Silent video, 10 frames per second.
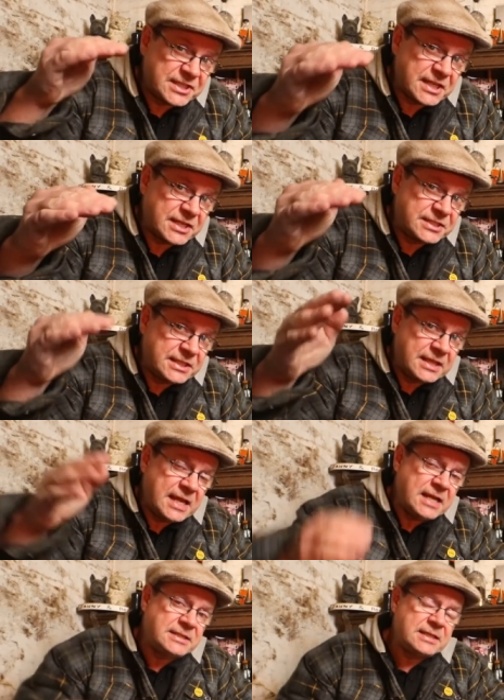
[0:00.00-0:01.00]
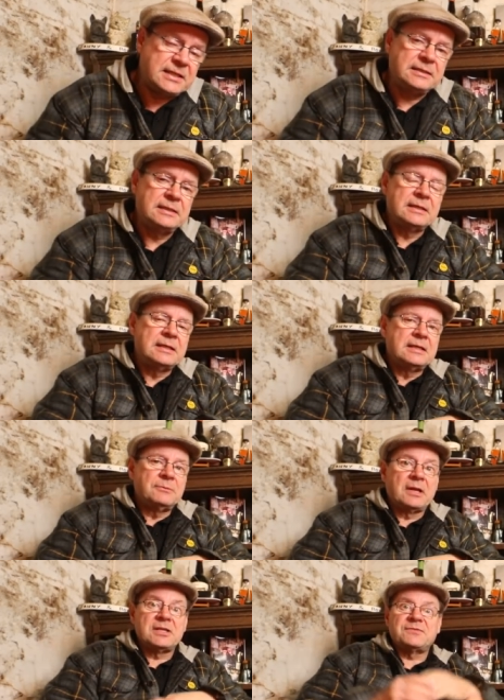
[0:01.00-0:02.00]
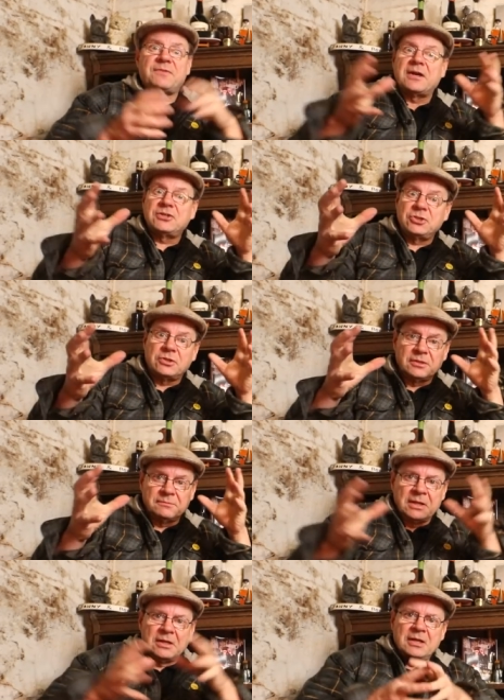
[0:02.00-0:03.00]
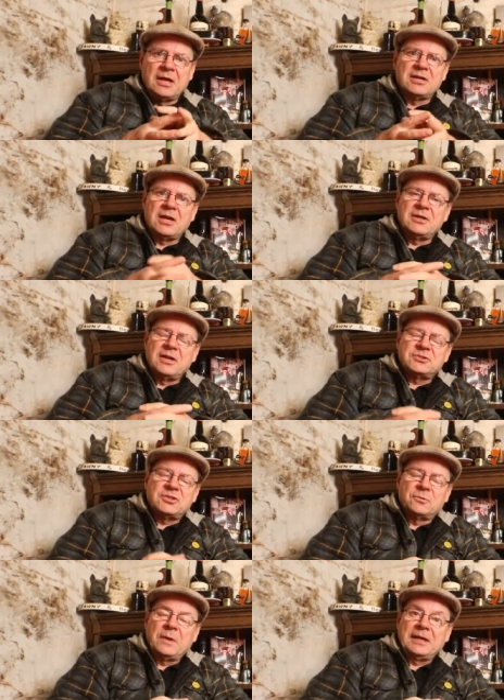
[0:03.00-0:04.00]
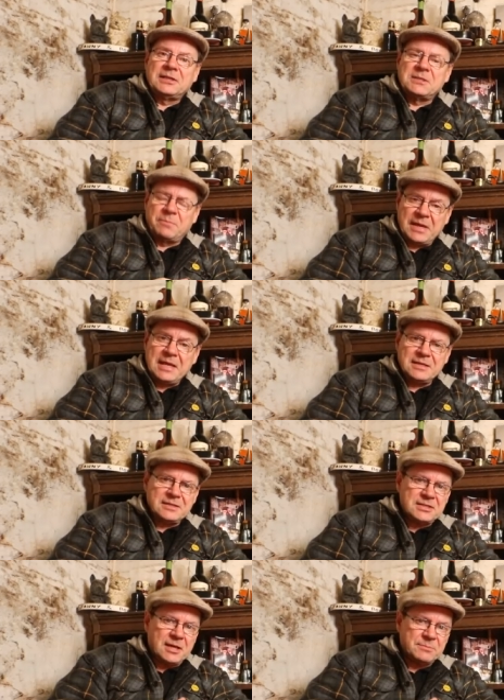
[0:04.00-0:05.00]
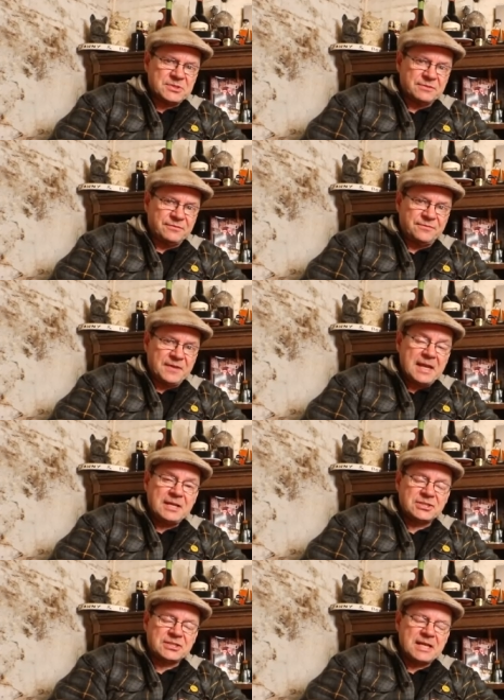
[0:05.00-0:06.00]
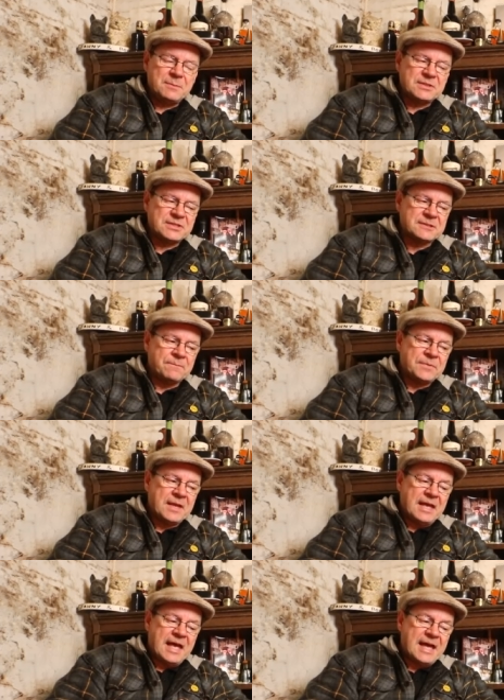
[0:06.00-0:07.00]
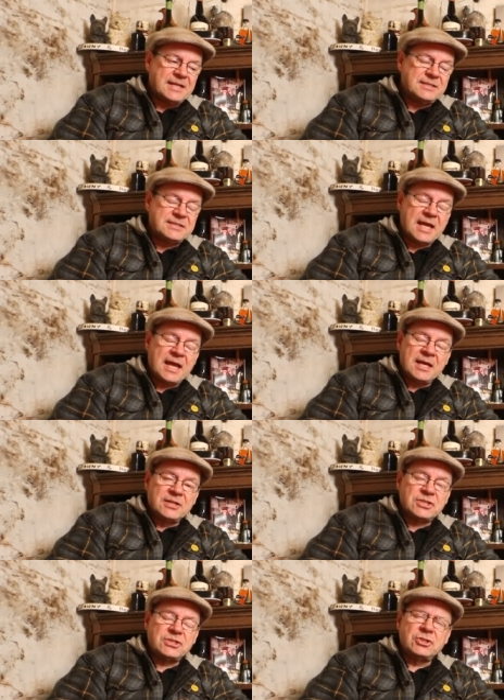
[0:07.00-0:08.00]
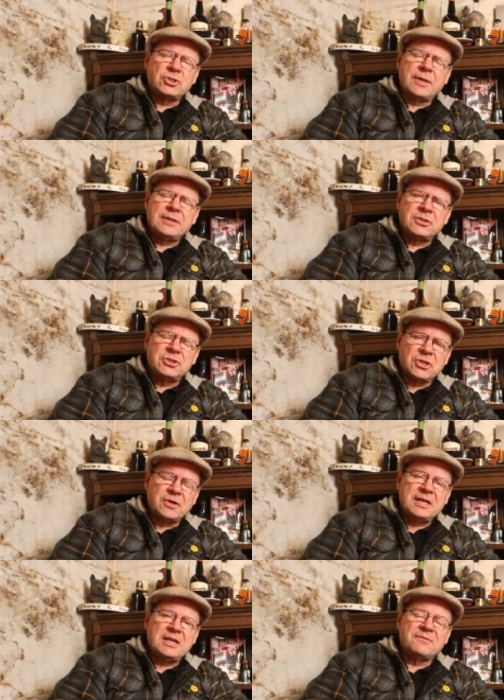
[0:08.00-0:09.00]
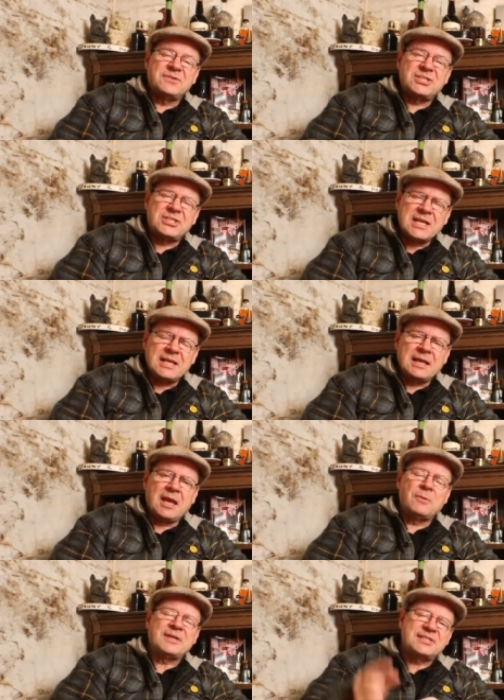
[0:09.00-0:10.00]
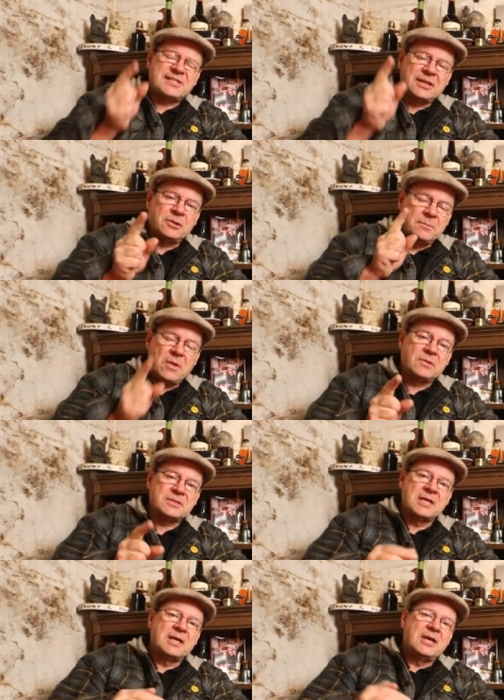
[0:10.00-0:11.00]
the 16, the 18, well, as far as you can, uh, uh, as you're willing to pay in terms of age statements, and uh, just enjoying the journey of seeing how a single malt